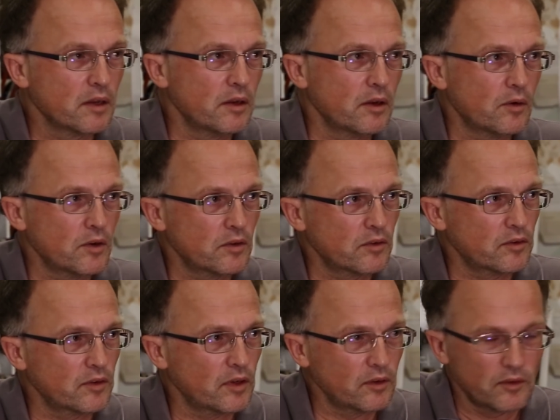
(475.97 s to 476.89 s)
you know,
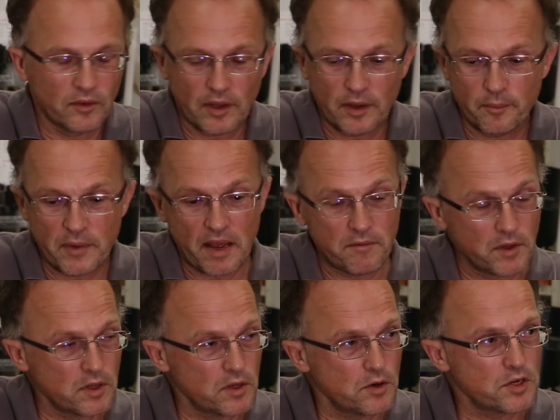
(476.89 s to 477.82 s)
it's
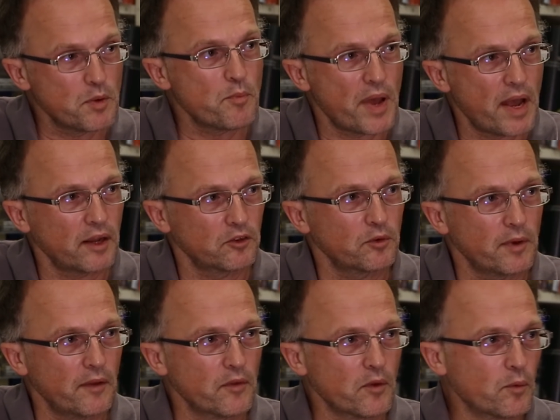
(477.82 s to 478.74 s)
having huge impacts
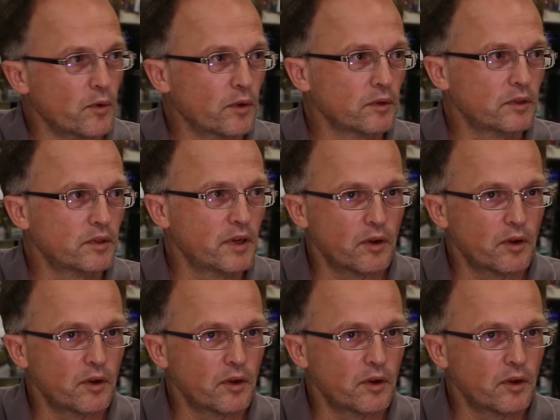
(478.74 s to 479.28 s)
around the world.